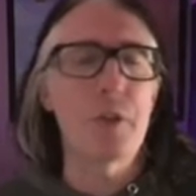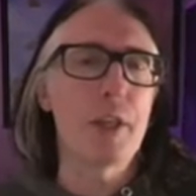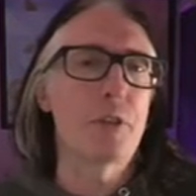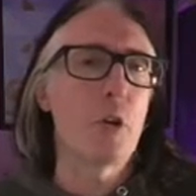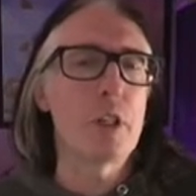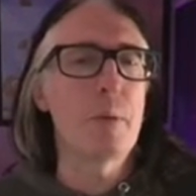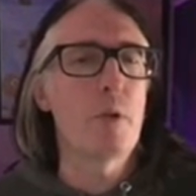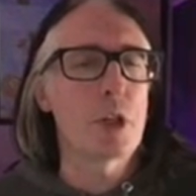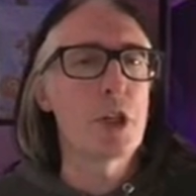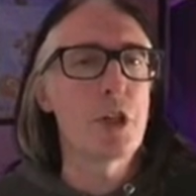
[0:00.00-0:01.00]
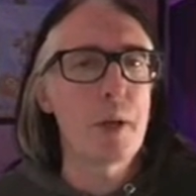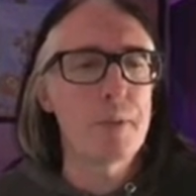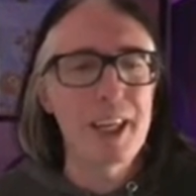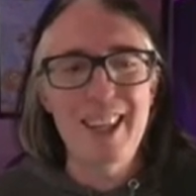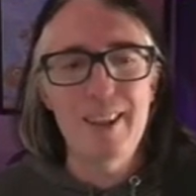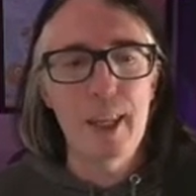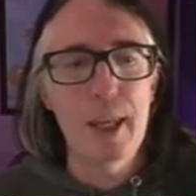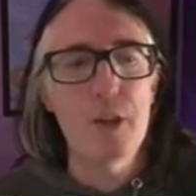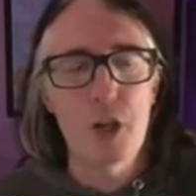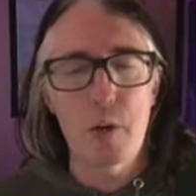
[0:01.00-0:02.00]
There's going to be Russian ships in
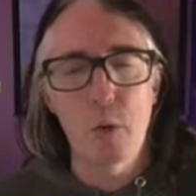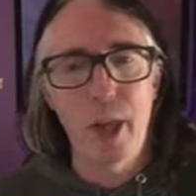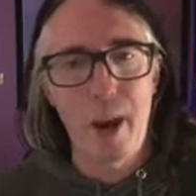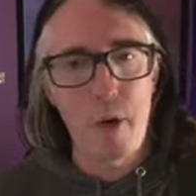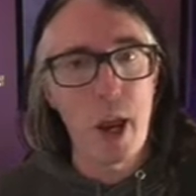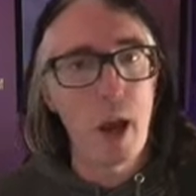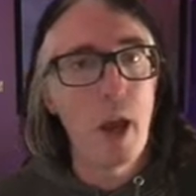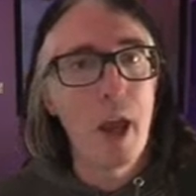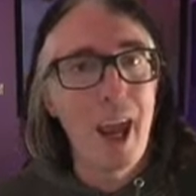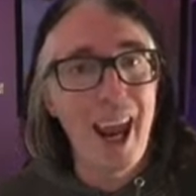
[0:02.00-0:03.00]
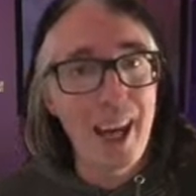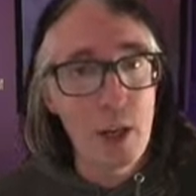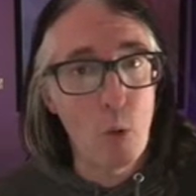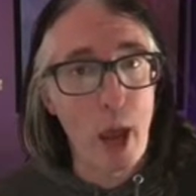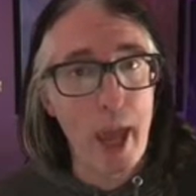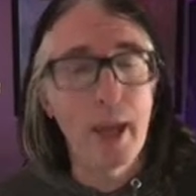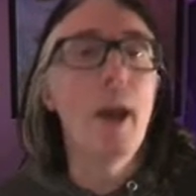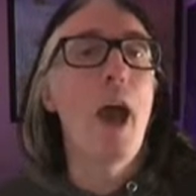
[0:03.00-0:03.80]
the general area anyway,